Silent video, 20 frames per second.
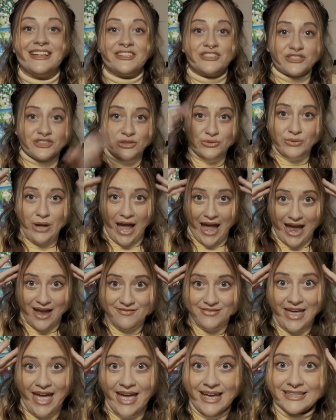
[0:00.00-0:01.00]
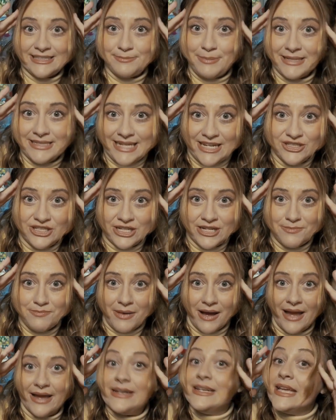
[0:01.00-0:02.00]
So have that expectation in
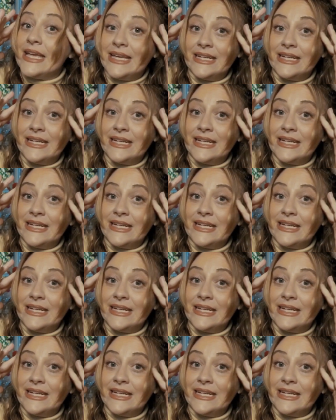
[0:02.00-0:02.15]
mind.